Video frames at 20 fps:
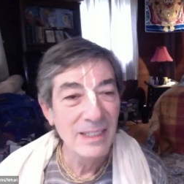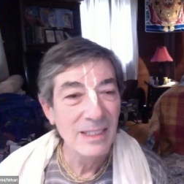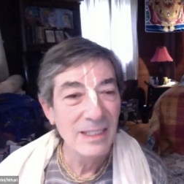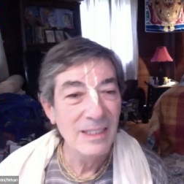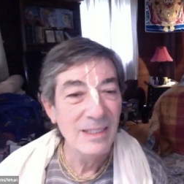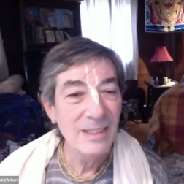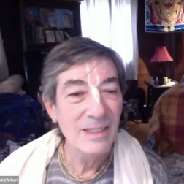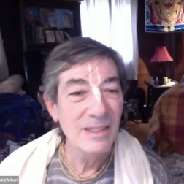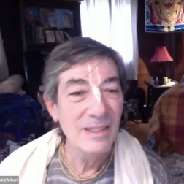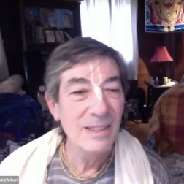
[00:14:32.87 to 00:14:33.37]

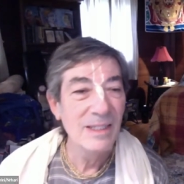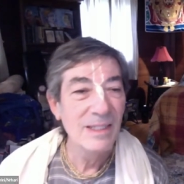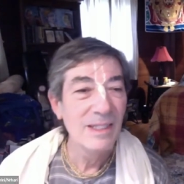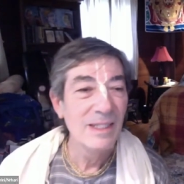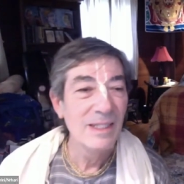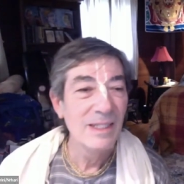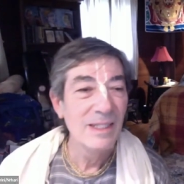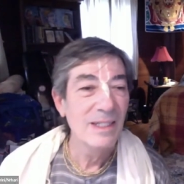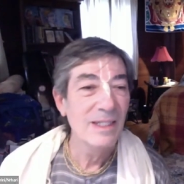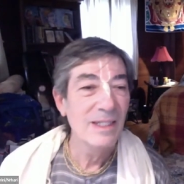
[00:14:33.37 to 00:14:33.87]
And
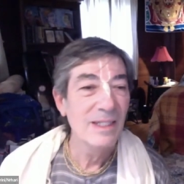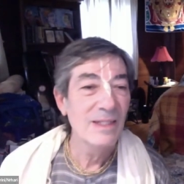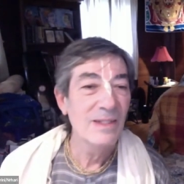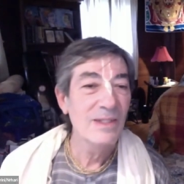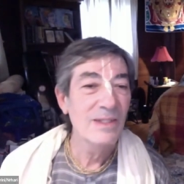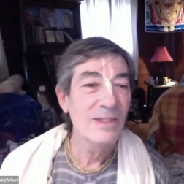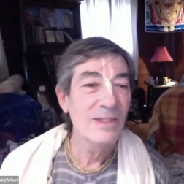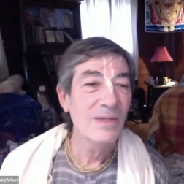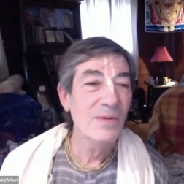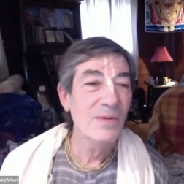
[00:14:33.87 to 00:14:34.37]

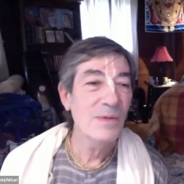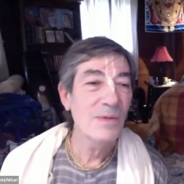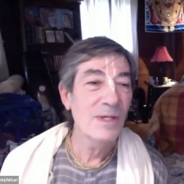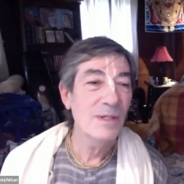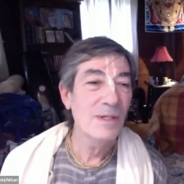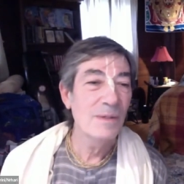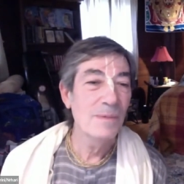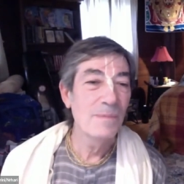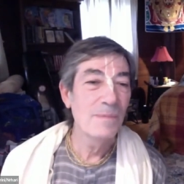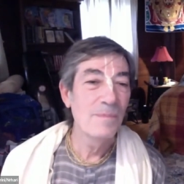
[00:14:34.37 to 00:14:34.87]
and so,
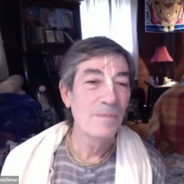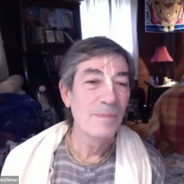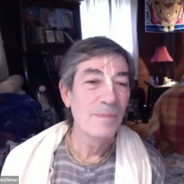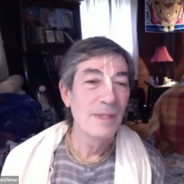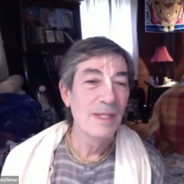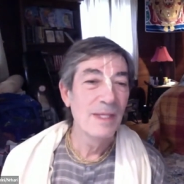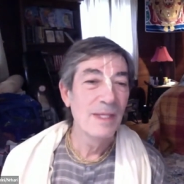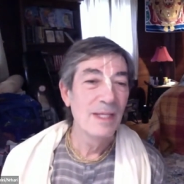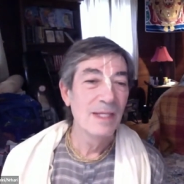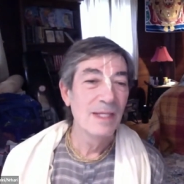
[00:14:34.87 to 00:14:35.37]
uh,
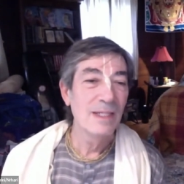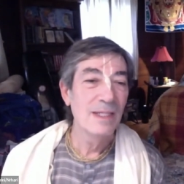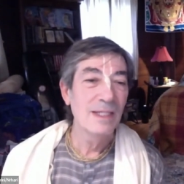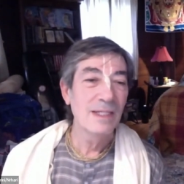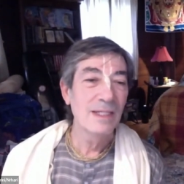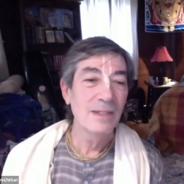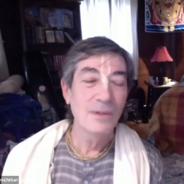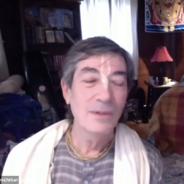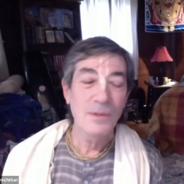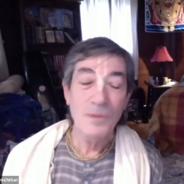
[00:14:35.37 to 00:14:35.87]

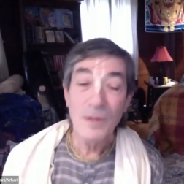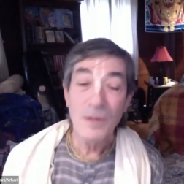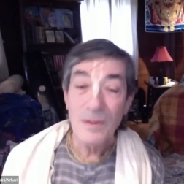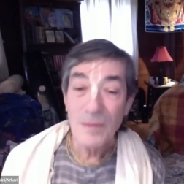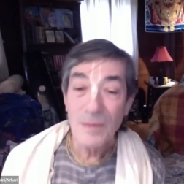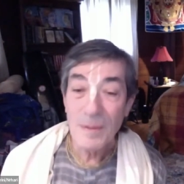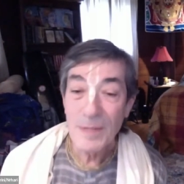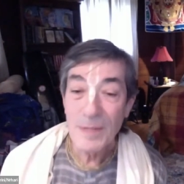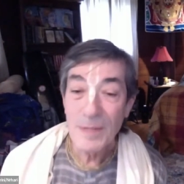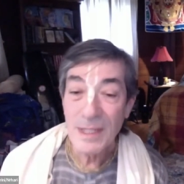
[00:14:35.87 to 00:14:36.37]
and or Roy
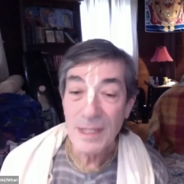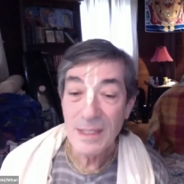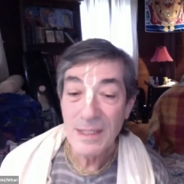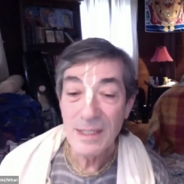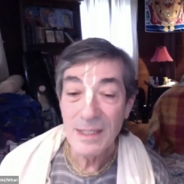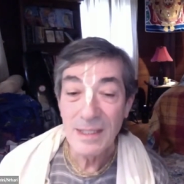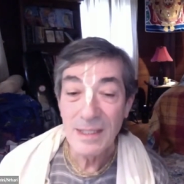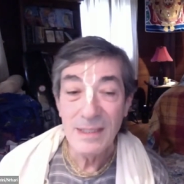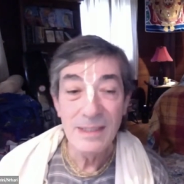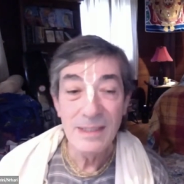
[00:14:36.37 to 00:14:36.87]

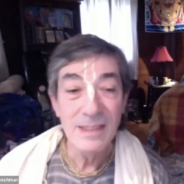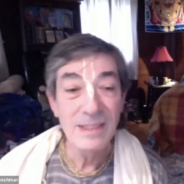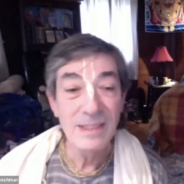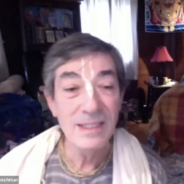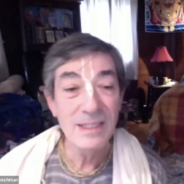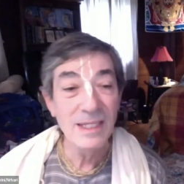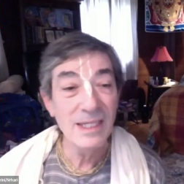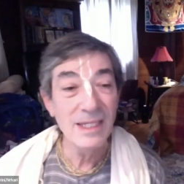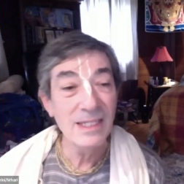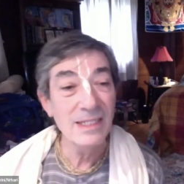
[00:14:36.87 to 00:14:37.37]
Ramananda
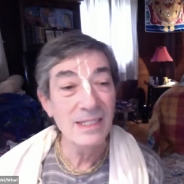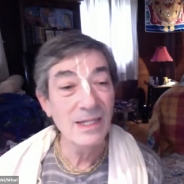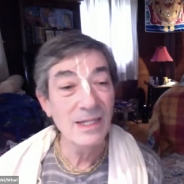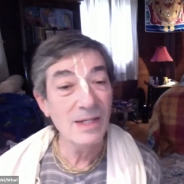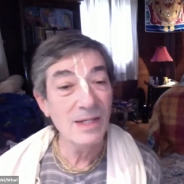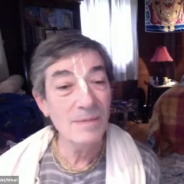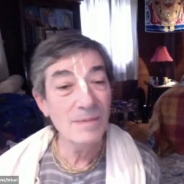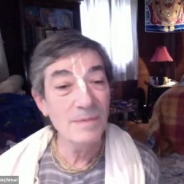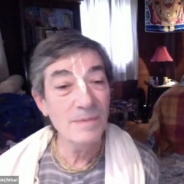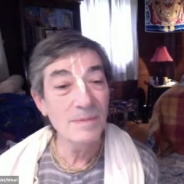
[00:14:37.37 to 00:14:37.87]
saying, "I'm
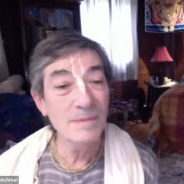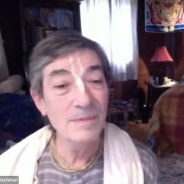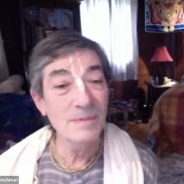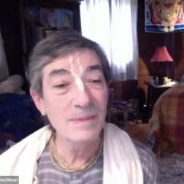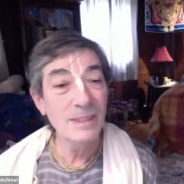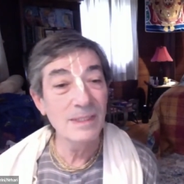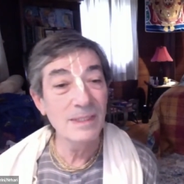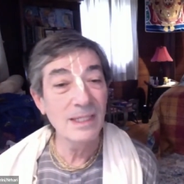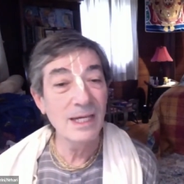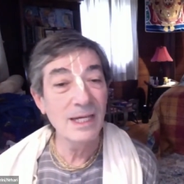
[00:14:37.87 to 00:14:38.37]
um,
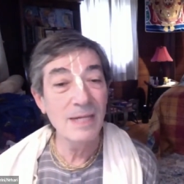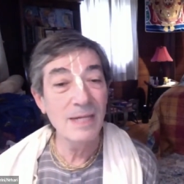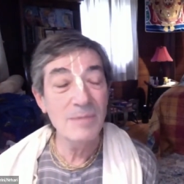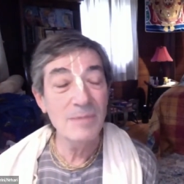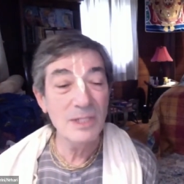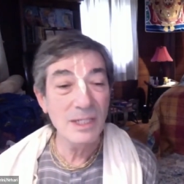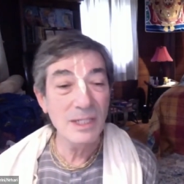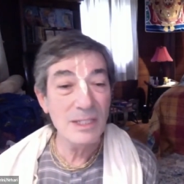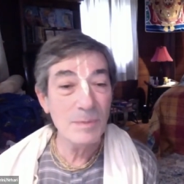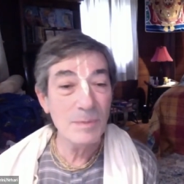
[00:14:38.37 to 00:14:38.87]
I'm
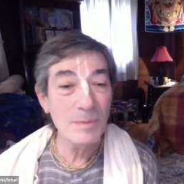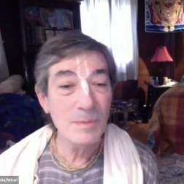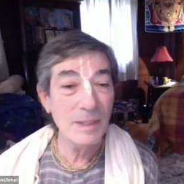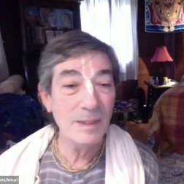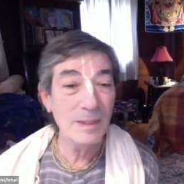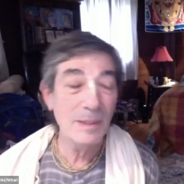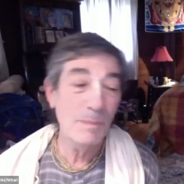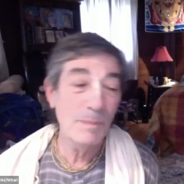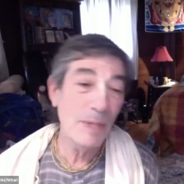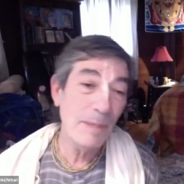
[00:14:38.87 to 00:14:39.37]
just
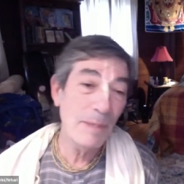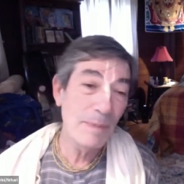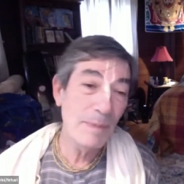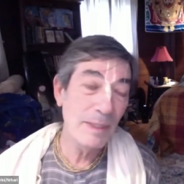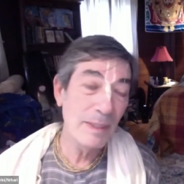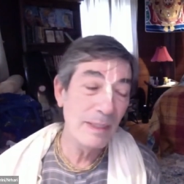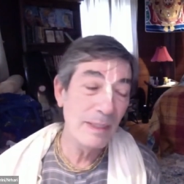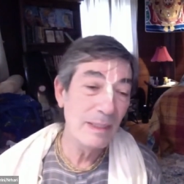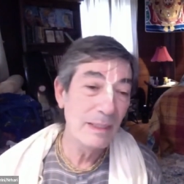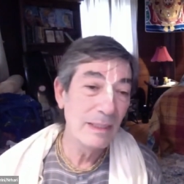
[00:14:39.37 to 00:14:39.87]
but the
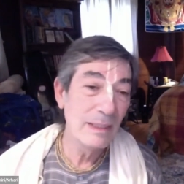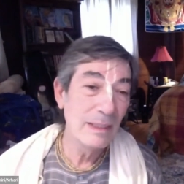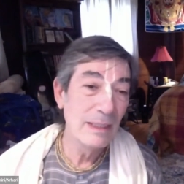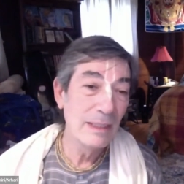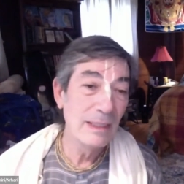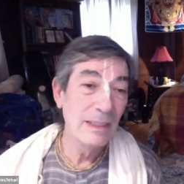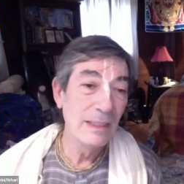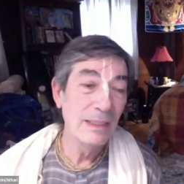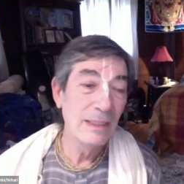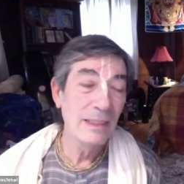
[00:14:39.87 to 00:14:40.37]
puppet,"
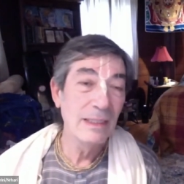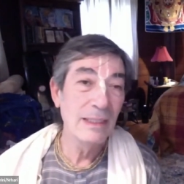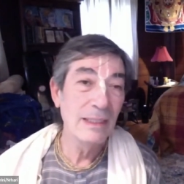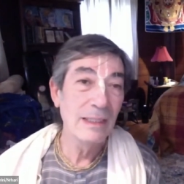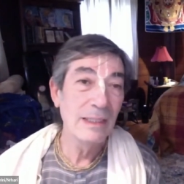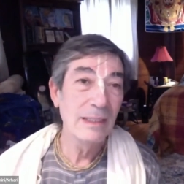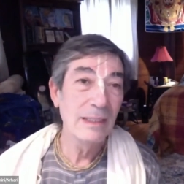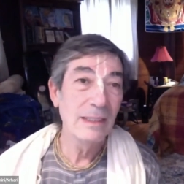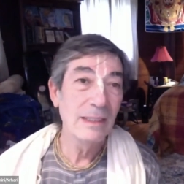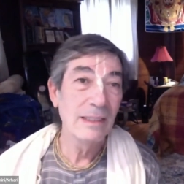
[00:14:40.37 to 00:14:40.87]

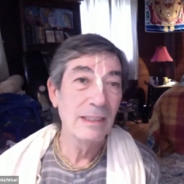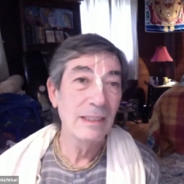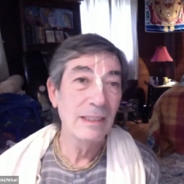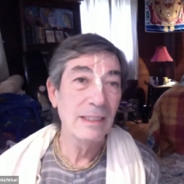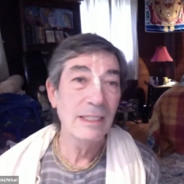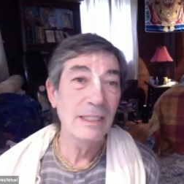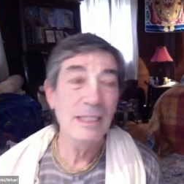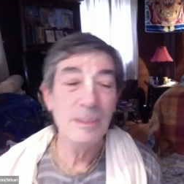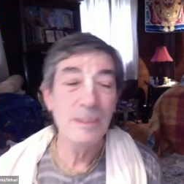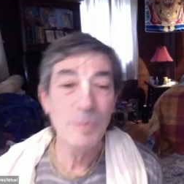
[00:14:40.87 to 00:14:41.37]
and
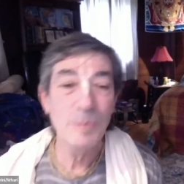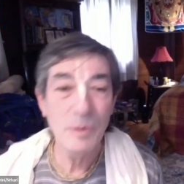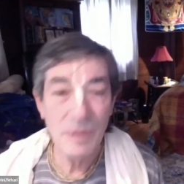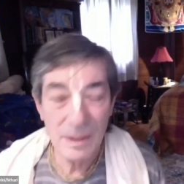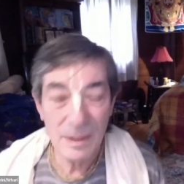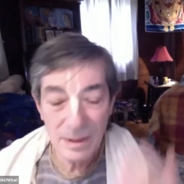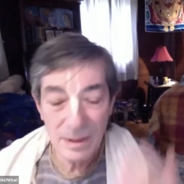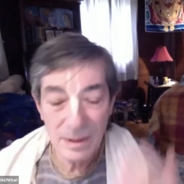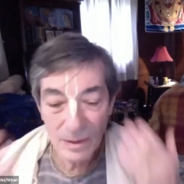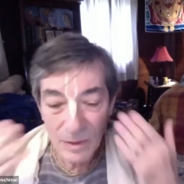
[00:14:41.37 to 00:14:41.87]
He's
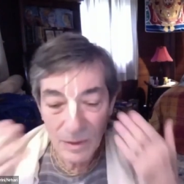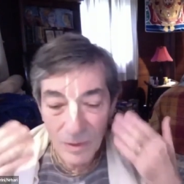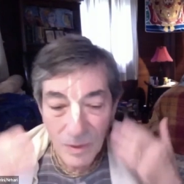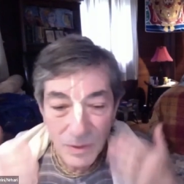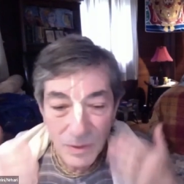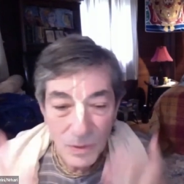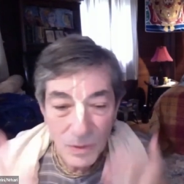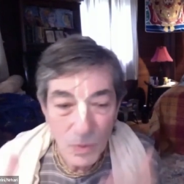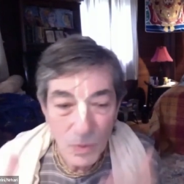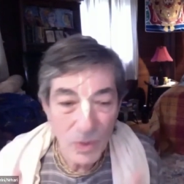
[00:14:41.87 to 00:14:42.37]
putting
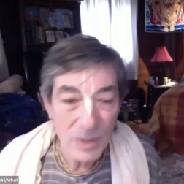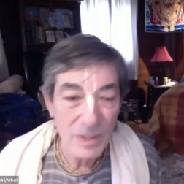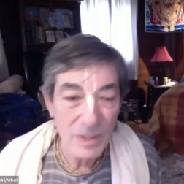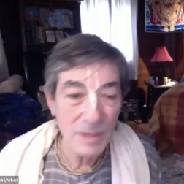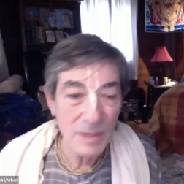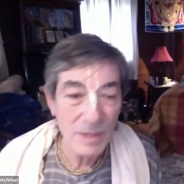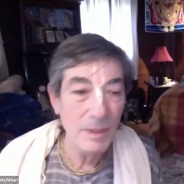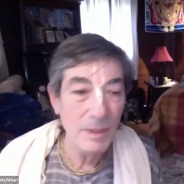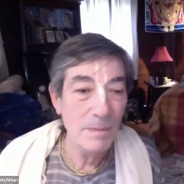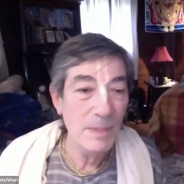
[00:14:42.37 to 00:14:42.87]
all the
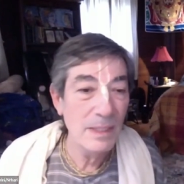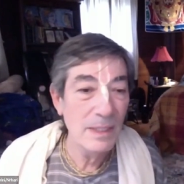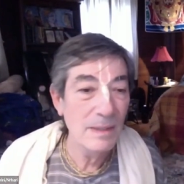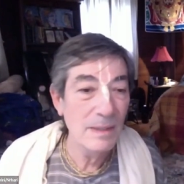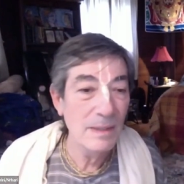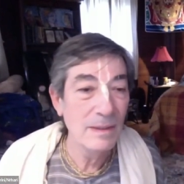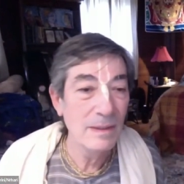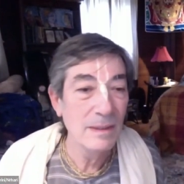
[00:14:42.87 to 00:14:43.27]
words in my mouth.